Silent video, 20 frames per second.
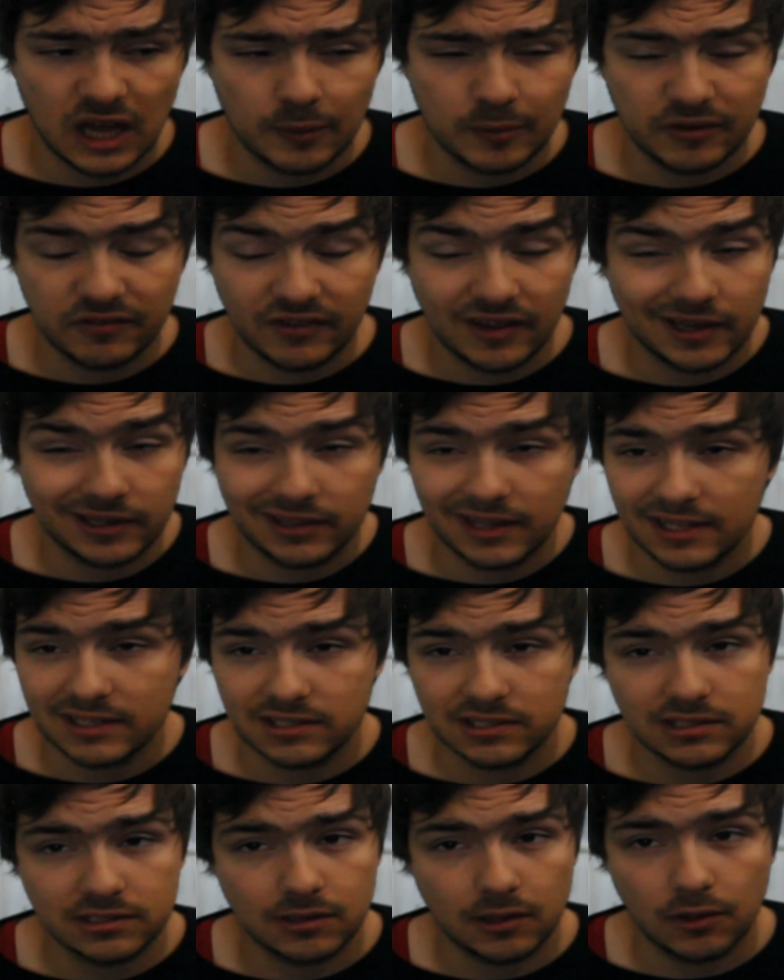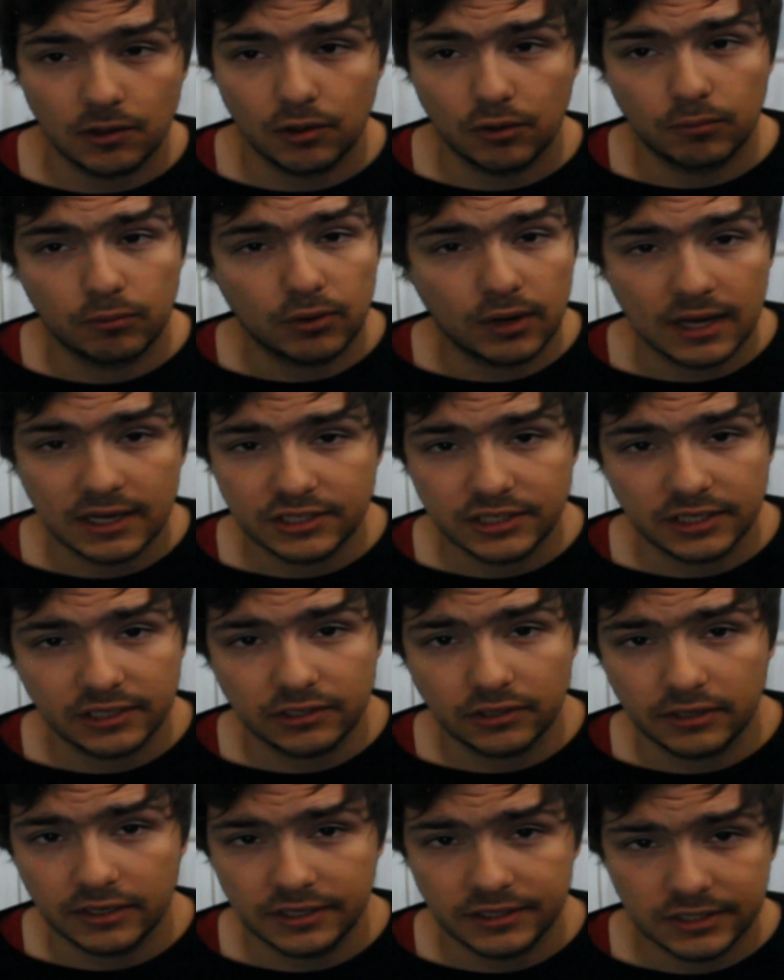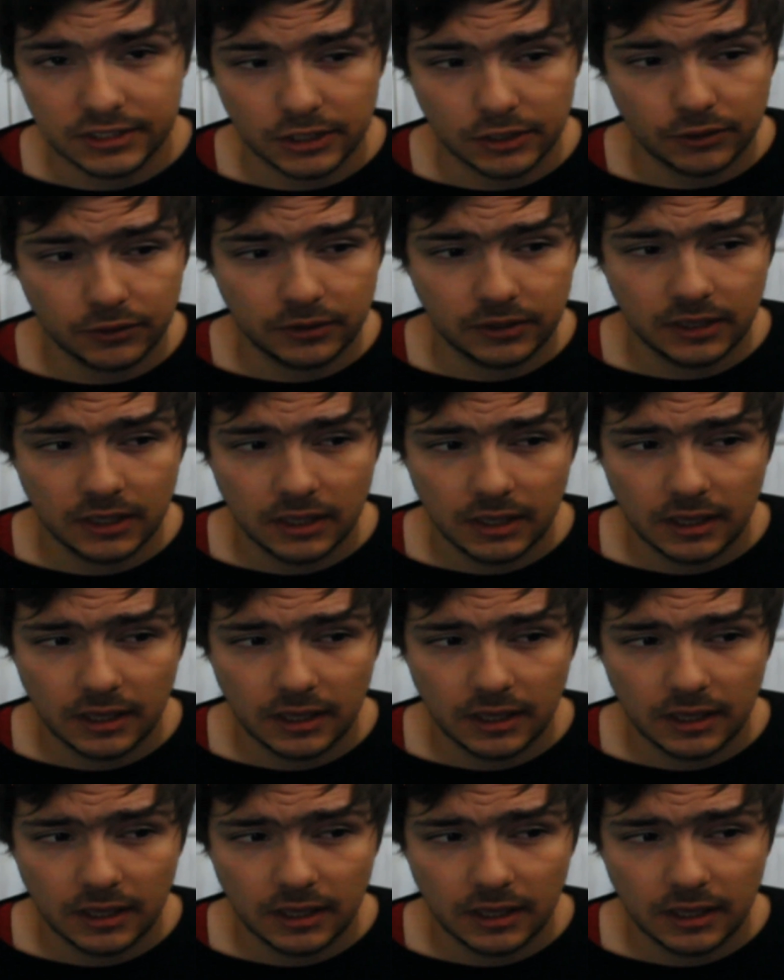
In fact, that's a whole project on its own,